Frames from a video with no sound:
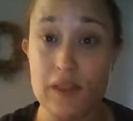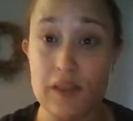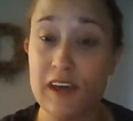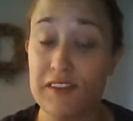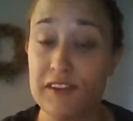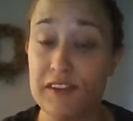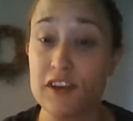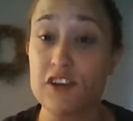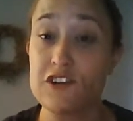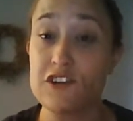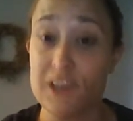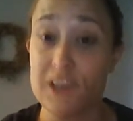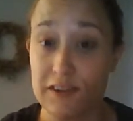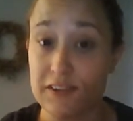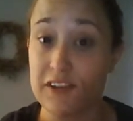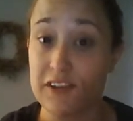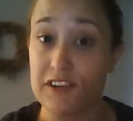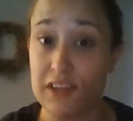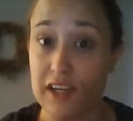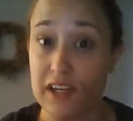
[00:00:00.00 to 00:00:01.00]
that thing could
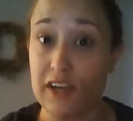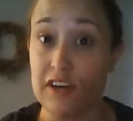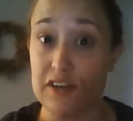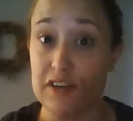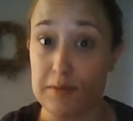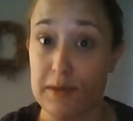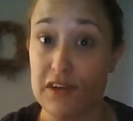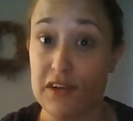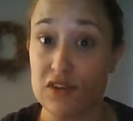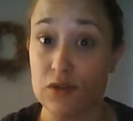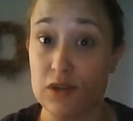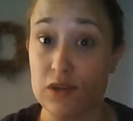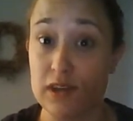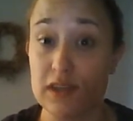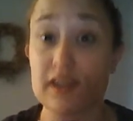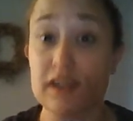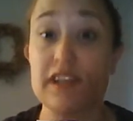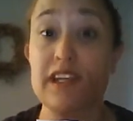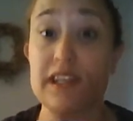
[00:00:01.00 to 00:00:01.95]
definitely take out a Dementor.